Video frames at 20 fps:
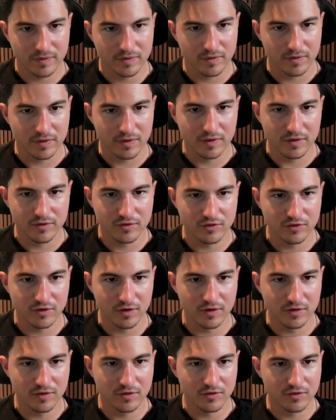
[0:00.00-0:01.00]
So this
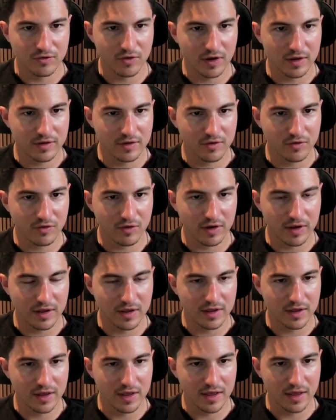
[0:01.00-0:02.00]
should try to
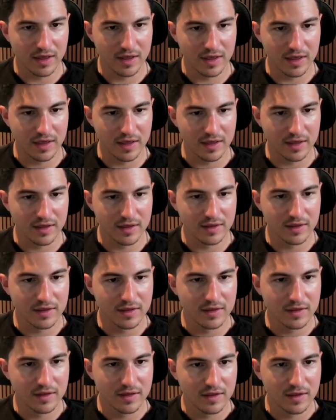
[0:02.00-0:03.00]
create a
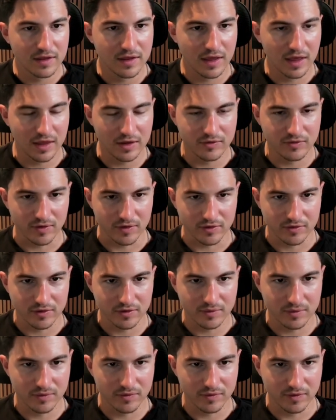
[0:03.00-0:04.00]
edge function. We'll